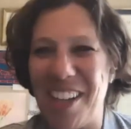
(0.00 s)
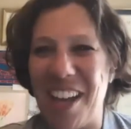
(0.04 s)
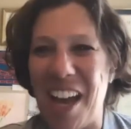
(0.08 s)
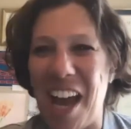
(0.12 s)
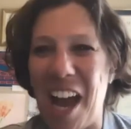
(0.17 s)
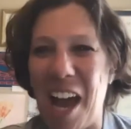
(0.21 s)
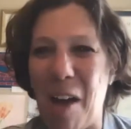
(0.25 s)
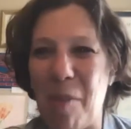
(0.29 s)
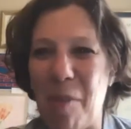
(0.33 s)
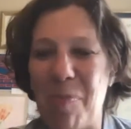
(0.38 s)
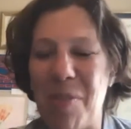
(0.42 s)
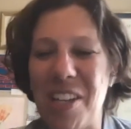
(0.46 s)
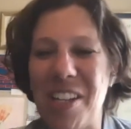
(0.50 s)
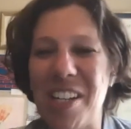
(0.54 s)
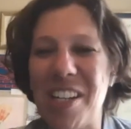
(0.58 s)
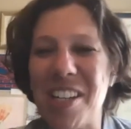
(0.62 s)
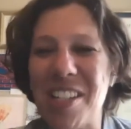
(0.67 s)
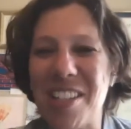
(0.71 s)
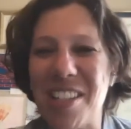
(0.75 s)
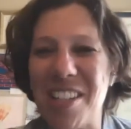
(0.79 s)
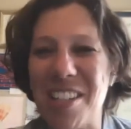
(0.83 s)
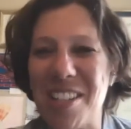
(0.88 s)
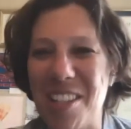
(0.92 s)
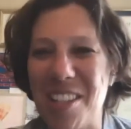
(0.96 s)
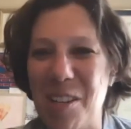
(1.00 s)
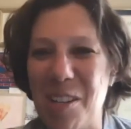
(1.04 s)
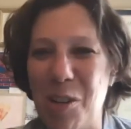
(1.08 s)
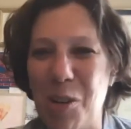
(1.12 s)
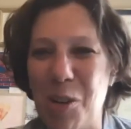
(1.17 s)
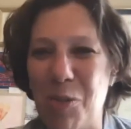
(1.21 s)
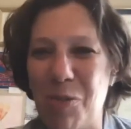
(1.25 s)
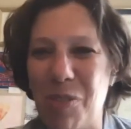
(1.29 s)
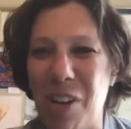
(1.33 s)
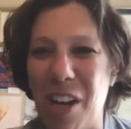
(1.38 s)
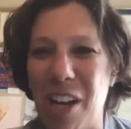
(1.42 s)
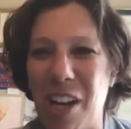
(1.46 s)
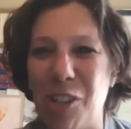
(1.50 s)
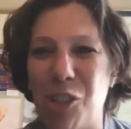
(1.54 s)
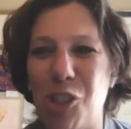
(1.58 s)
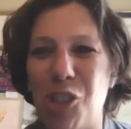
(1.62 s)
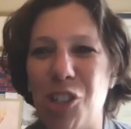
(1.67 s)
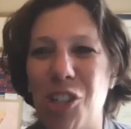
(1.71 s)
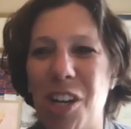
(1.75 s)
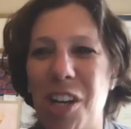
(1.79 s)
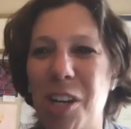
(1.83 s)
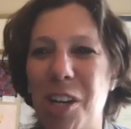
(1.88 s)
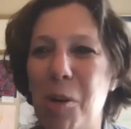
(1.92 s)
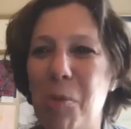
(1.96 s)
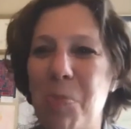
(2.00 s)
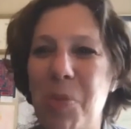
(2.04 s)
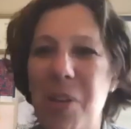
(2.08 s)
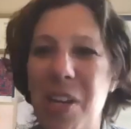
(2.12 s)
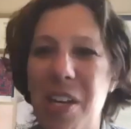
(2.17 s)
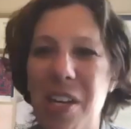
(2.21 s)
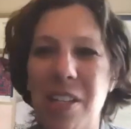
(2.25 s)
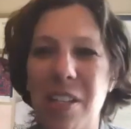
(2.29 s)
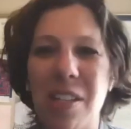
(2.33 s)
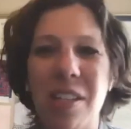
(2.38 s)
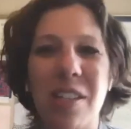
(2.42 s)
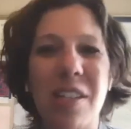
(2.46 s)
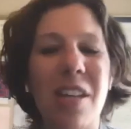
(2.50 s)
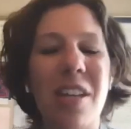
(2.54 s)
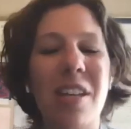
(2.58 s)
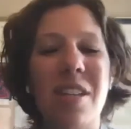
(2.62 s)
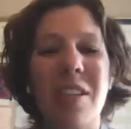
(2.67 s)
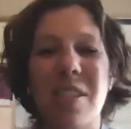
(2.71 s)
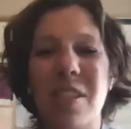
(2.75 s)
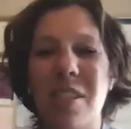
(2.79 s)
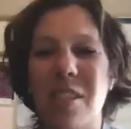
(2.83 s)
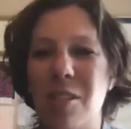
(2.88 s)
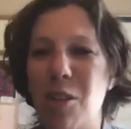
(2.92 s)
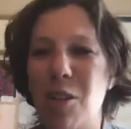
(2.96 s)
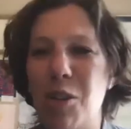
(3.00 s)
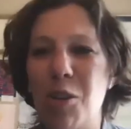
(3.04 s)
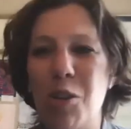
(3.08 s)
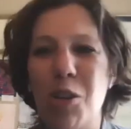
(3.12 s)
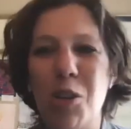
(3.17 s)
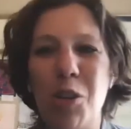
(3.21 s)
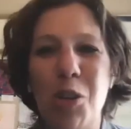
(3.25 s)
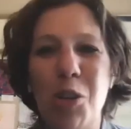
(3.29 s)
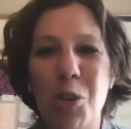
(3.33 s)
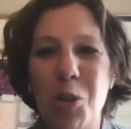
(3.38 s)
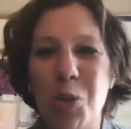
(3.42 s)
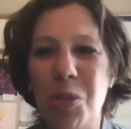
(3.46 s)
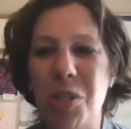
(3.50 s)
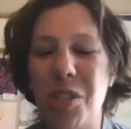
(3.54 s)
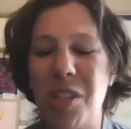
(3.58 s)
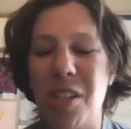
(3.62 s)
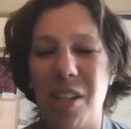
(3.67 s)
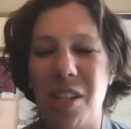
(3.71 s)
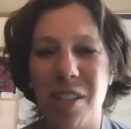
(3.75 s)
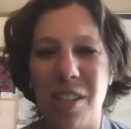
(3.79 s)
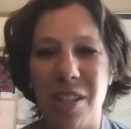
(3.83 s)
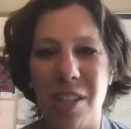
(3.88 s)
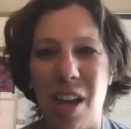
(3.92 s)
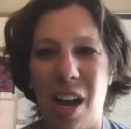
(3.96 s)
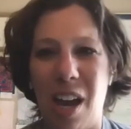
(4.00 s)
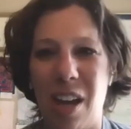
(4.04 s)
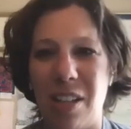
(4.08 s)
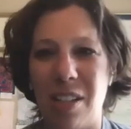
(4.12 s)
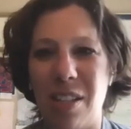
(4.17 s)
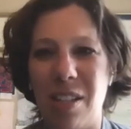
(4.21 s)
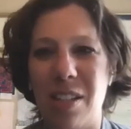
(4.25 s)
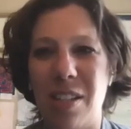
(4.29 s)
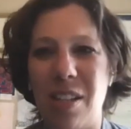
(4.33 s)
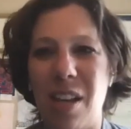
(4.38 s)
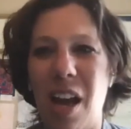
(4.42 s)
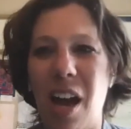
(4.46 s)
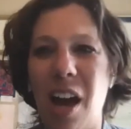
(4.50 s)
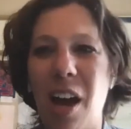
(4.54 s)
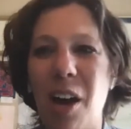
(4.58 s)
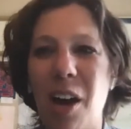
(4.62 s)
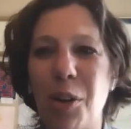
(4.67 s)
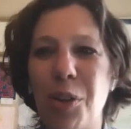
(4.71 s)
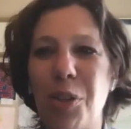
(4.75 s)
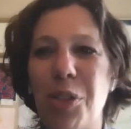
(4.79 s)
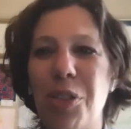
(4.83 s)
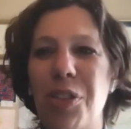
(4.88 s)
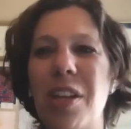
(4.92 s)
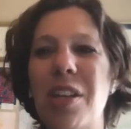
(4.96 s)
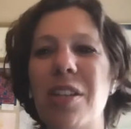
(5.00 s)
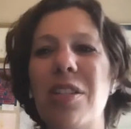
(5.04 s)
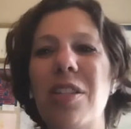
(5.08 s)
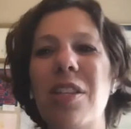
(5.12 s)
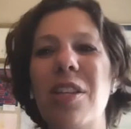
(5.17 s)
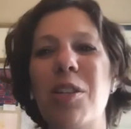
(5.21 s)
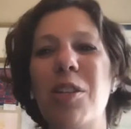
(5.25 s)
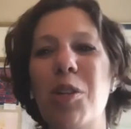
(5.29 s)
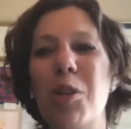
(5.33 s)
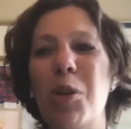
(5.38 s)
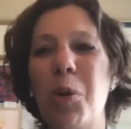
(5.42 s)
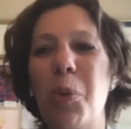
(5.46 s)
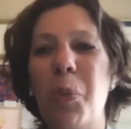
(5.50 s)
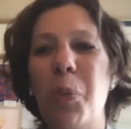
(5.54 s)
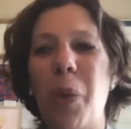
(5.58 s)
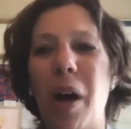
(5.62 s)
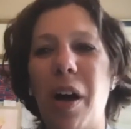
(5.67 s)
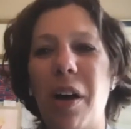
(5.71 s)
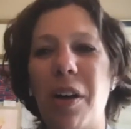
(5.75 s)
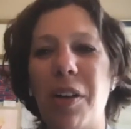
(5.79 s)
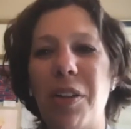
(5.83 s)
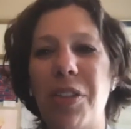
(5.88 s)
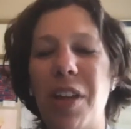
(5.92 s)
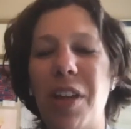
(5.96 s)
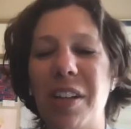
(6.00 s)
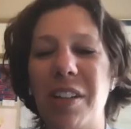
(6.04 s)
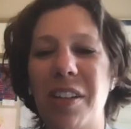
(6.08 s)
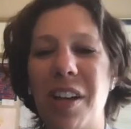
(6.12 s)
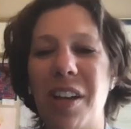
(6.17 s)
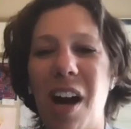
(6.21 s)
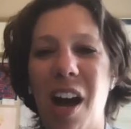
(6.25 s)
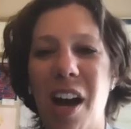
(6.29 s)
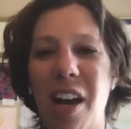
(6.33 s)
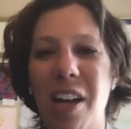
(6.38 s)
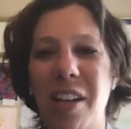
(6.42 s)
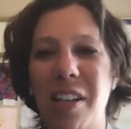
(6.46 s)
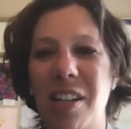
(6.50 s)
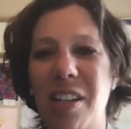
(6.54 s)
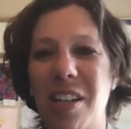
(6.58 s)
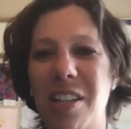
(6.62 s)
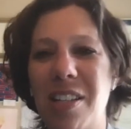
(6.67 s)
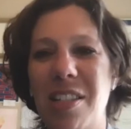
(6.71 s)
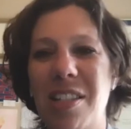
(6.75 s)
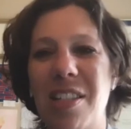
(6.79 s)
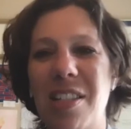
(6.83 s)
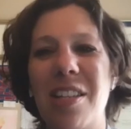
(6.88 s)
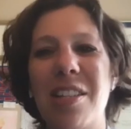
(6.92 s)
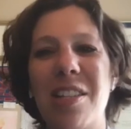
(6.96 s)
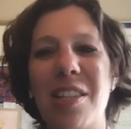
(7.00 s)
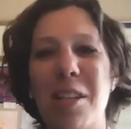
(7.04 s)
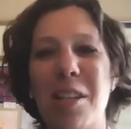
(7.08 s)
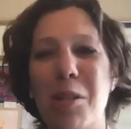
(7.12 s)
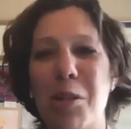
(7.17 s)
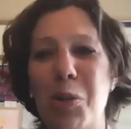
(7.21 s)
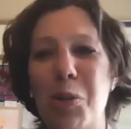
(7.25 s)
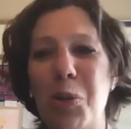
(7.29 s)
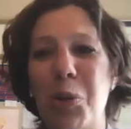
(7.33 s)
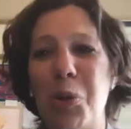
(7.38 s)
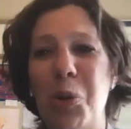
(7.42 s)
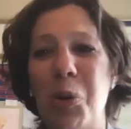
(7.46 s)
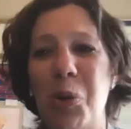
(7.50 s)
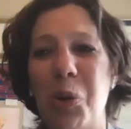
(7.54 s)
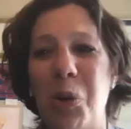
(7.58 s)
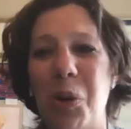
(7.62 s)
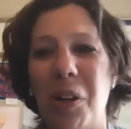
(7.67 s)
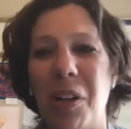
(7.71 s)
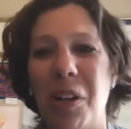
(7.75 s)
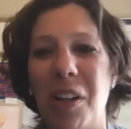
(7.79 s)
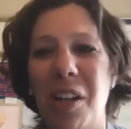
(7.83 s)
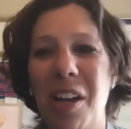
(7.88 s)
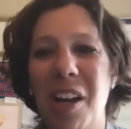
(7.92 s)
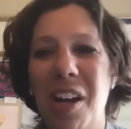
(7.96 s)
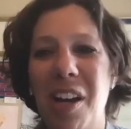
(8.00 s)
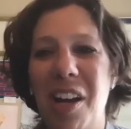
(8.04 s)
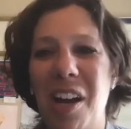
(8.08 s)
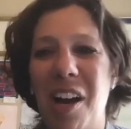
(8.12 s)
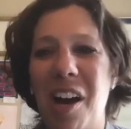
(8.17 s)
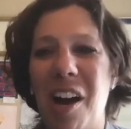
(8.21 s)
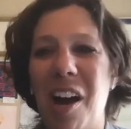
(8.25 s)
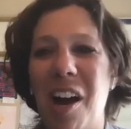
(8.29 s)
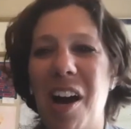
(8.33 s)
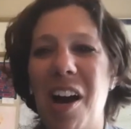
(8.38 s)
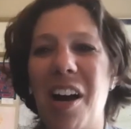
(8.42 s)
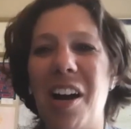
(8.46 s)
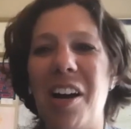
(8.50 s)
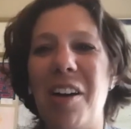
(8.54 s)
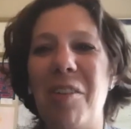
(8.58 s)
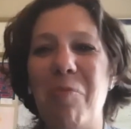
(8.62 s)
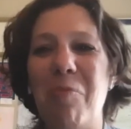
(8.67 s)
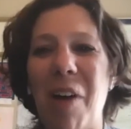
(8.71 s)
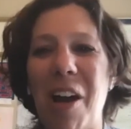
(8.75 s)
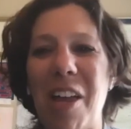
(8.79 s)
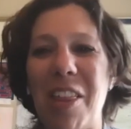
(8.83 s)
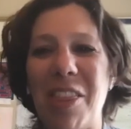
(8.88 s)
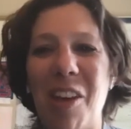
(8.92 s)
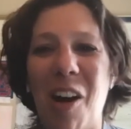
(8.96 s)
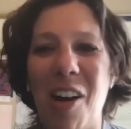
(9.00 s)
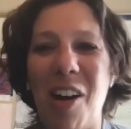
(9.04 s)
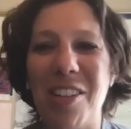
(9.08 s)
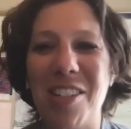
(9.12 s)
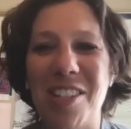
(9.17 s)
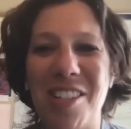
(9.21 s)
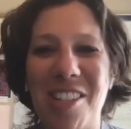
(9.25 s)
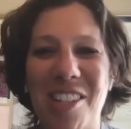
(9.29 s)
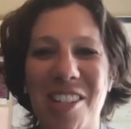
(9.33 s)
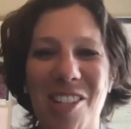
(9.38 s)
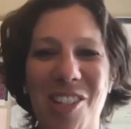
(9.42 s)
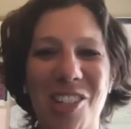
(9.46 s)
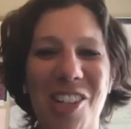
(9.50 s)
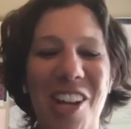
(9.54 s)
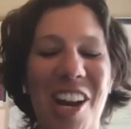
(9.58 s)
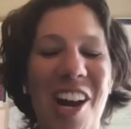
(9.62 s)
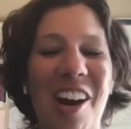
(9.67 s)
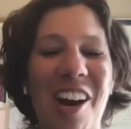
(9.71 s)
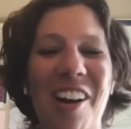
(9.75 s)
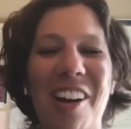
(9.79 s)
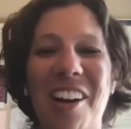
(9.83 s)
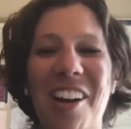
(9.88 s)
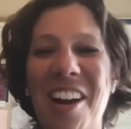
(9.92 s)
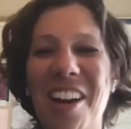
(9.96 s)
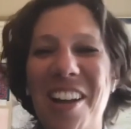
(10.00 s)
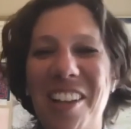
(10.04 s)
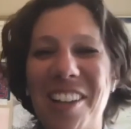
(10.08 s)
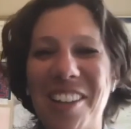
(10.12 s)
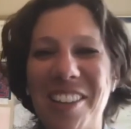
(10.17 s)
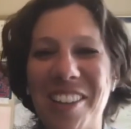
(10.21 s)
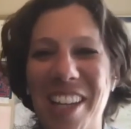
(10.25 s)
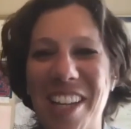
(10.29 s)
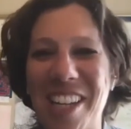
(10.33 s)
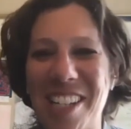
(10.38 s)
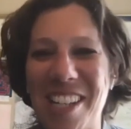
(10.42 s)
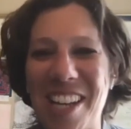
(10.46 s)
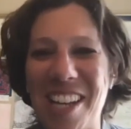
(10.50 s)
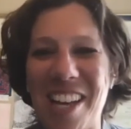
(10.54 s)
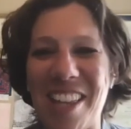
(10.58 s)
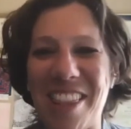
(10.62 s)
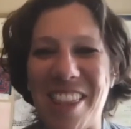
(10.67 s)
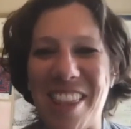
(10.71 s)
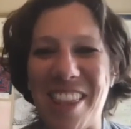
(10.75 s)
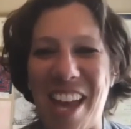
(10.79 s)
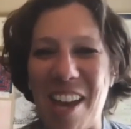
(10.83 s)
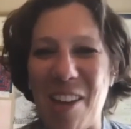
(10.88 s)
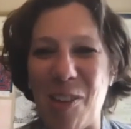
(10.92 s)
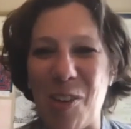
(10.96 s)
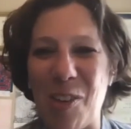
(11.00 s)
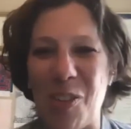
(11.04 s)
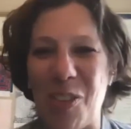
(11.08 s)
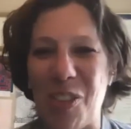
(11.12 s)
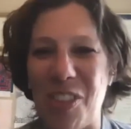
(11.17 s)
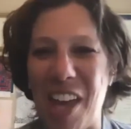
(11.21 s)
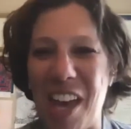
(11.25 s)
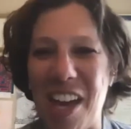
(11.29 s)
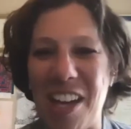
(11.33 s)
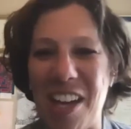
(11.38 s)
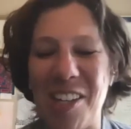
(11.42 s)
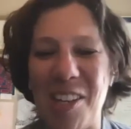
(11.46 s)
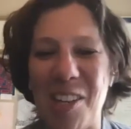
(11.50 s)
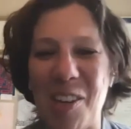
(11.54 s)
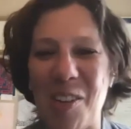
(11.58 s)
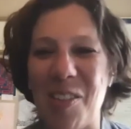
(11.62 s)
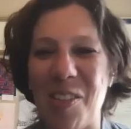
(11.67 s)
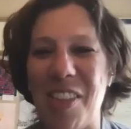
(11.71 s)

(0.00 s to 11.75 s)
Happiness is the new rich. Inner peace is the new success. Health is the new wealth. And kindness is the new cool. Ah, uh, my thoughts to share. Linda, thank you. Thank you.